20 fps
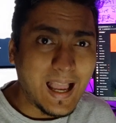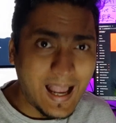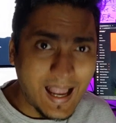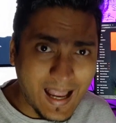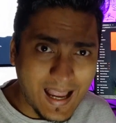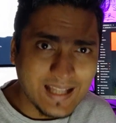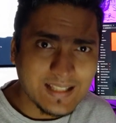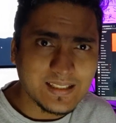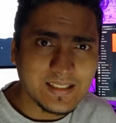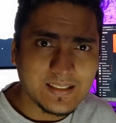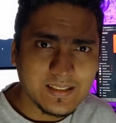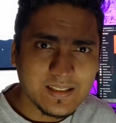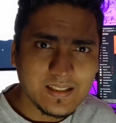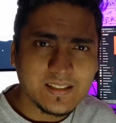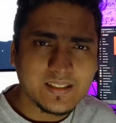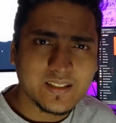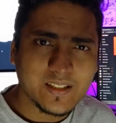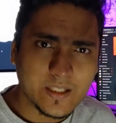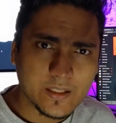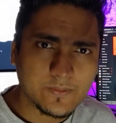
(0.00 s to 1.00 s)
And
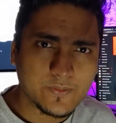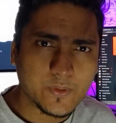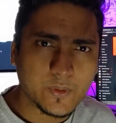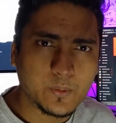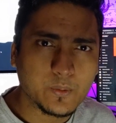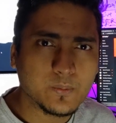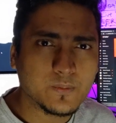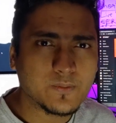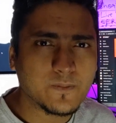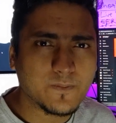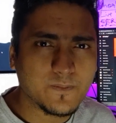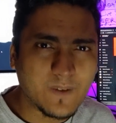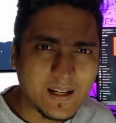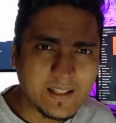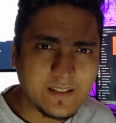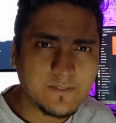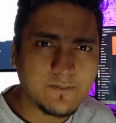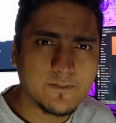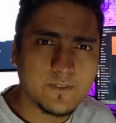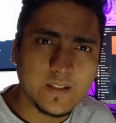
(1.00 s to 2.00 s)
give you
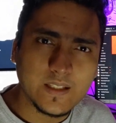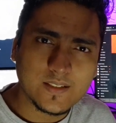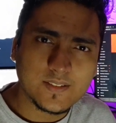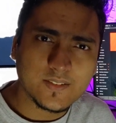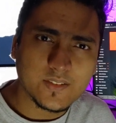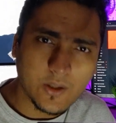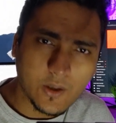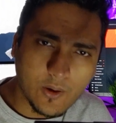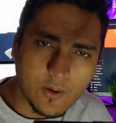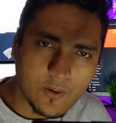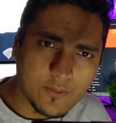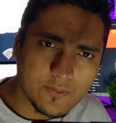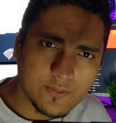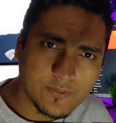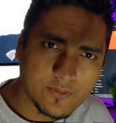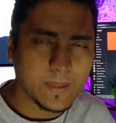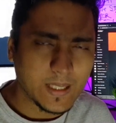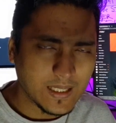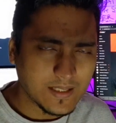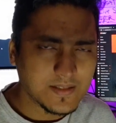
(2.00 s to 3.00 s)
5 weeks of
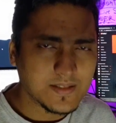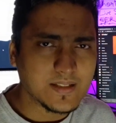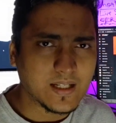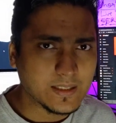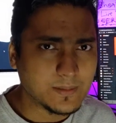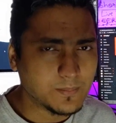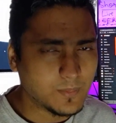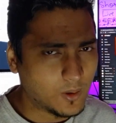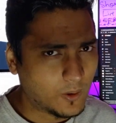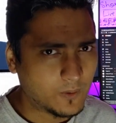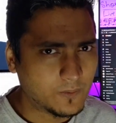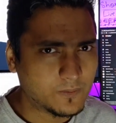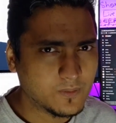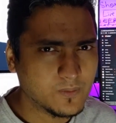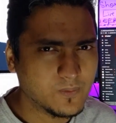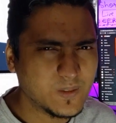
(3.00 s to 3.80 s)
paid time off,